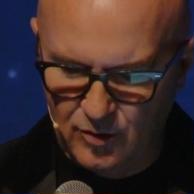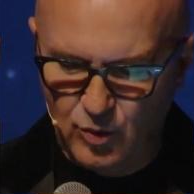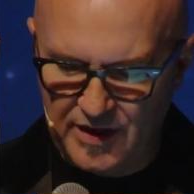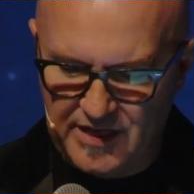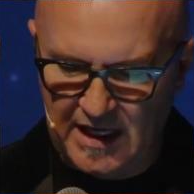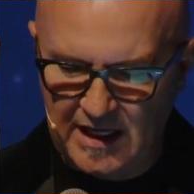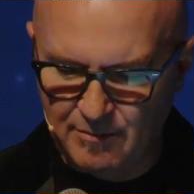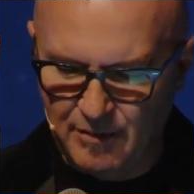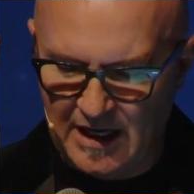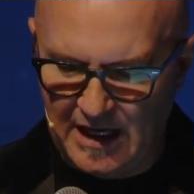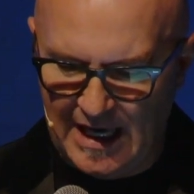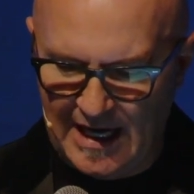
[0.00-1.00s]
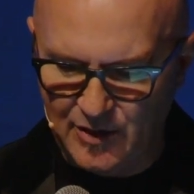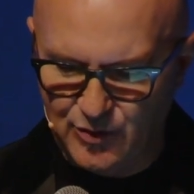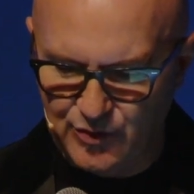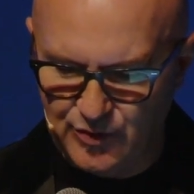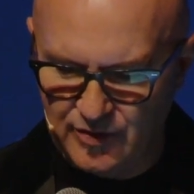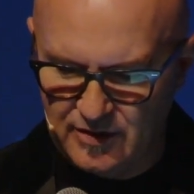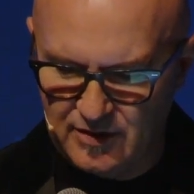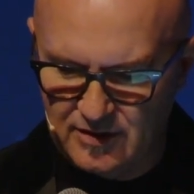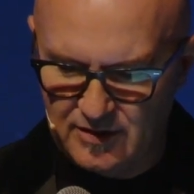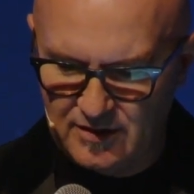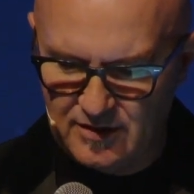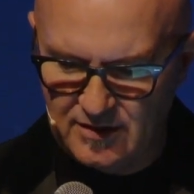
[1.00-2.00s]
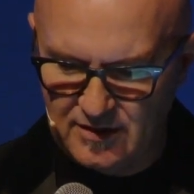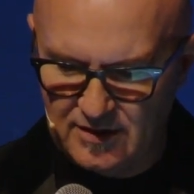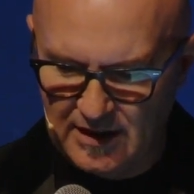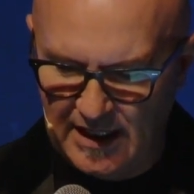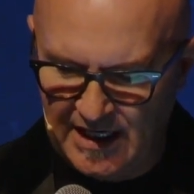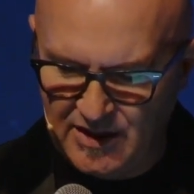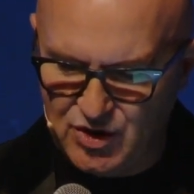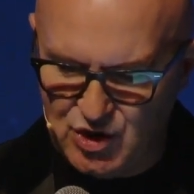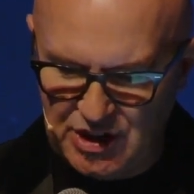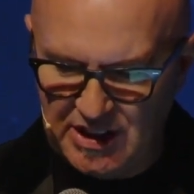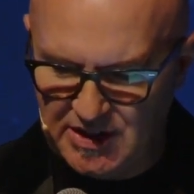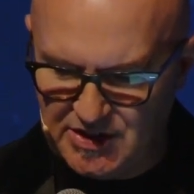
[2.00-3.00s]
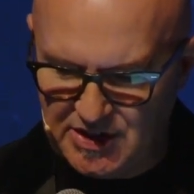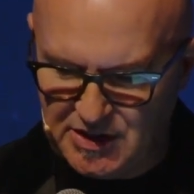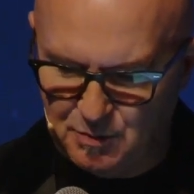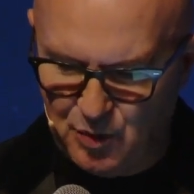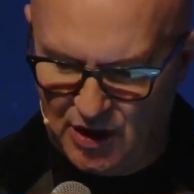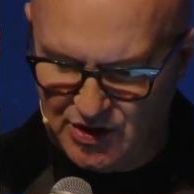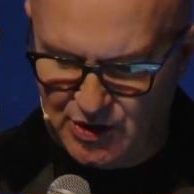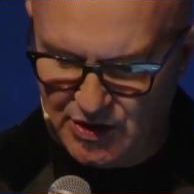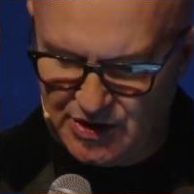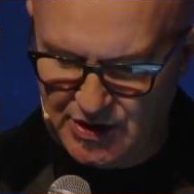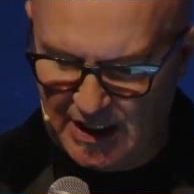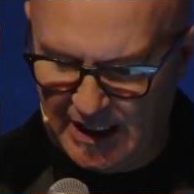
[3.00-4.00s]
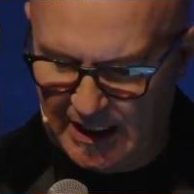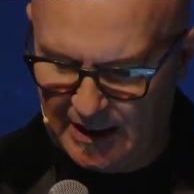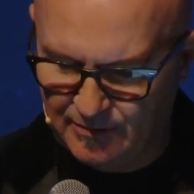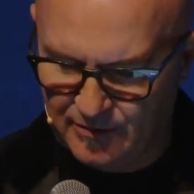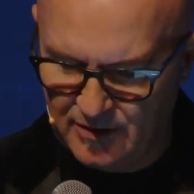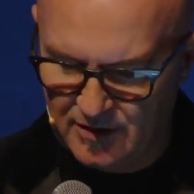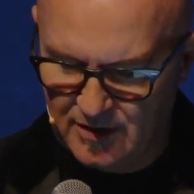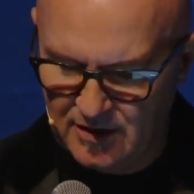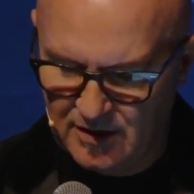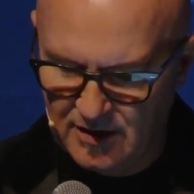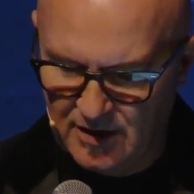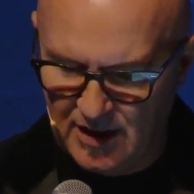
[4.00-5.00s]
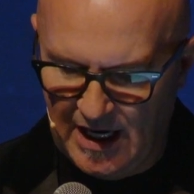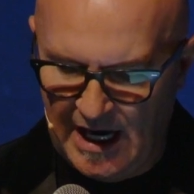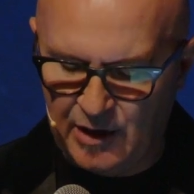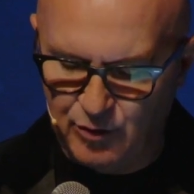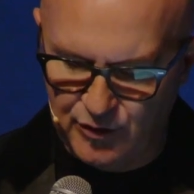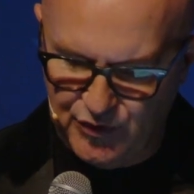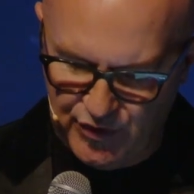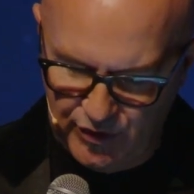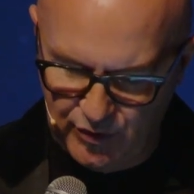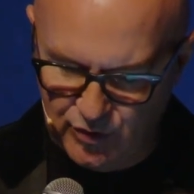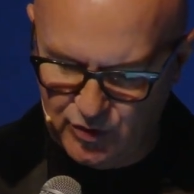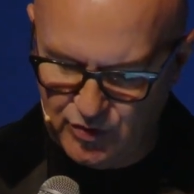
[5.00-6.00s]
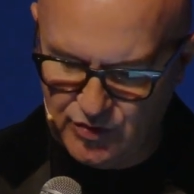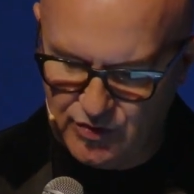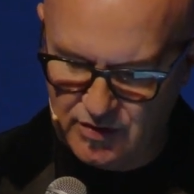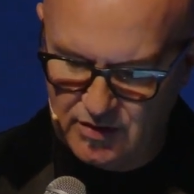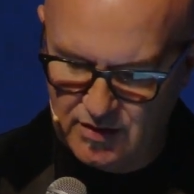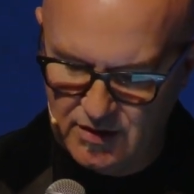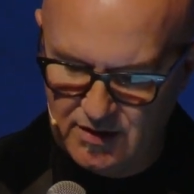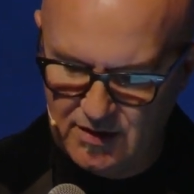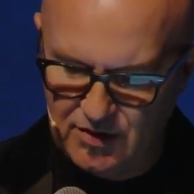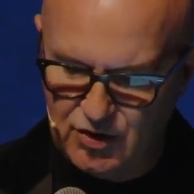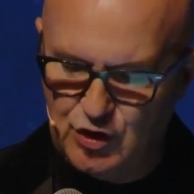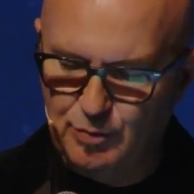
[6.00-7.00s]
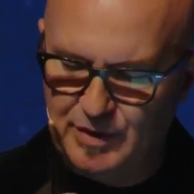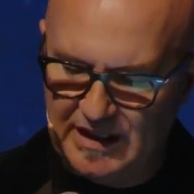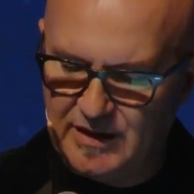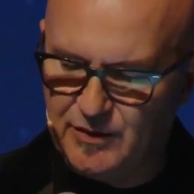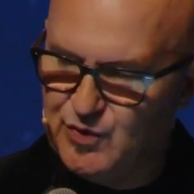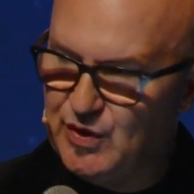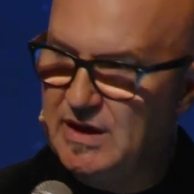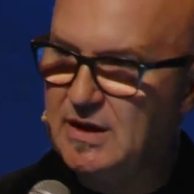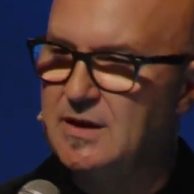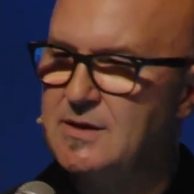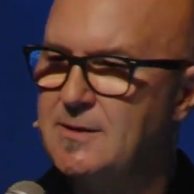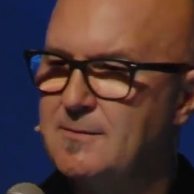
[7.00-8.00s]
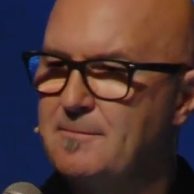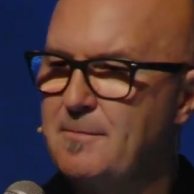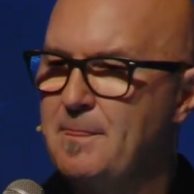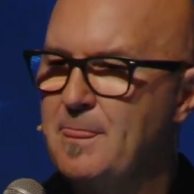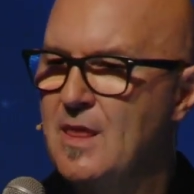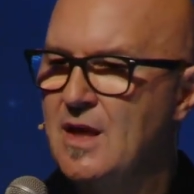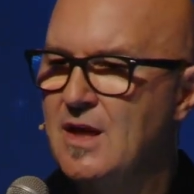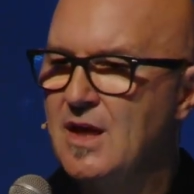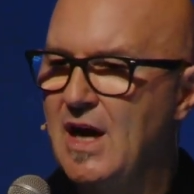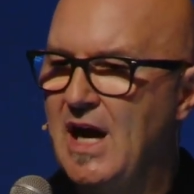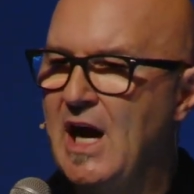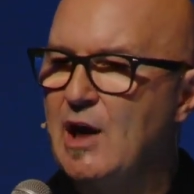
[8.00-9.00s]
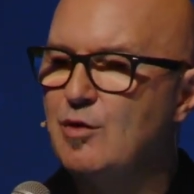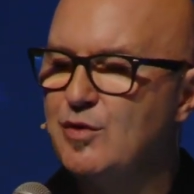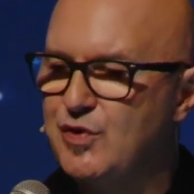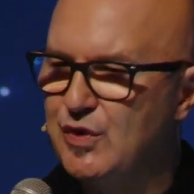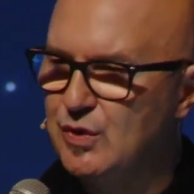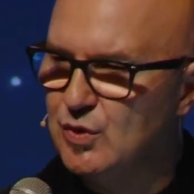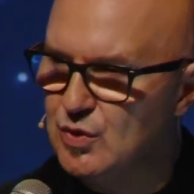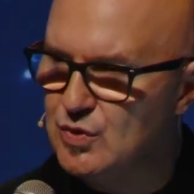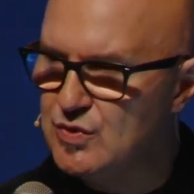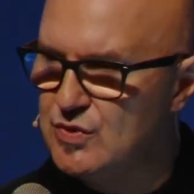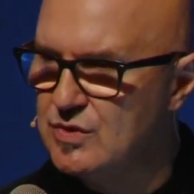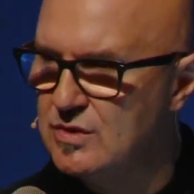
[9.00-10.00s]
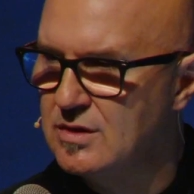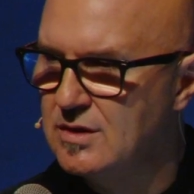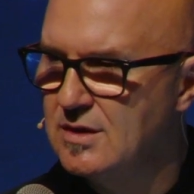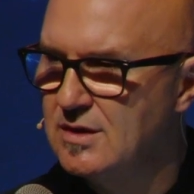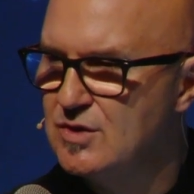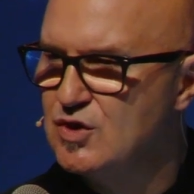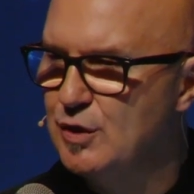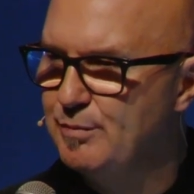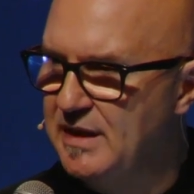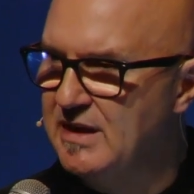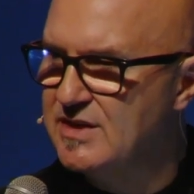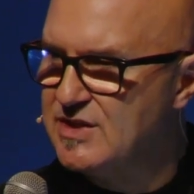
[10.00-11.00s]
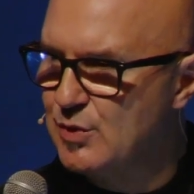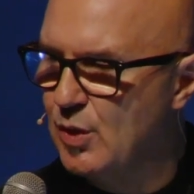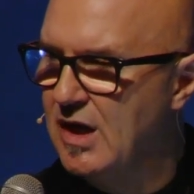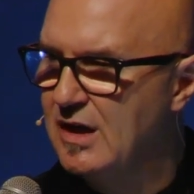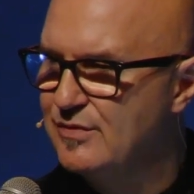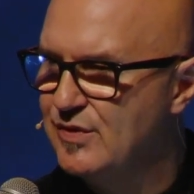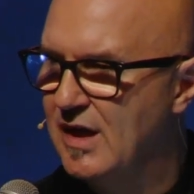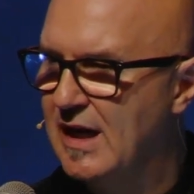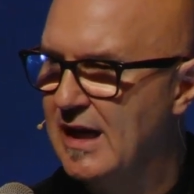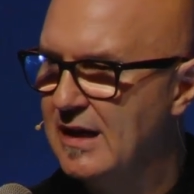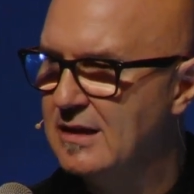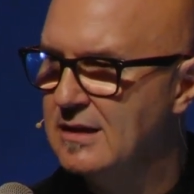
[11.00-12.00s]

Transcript: within my life in Jesus' precious name. I refuse to be defeated. I refuse to be disqualified.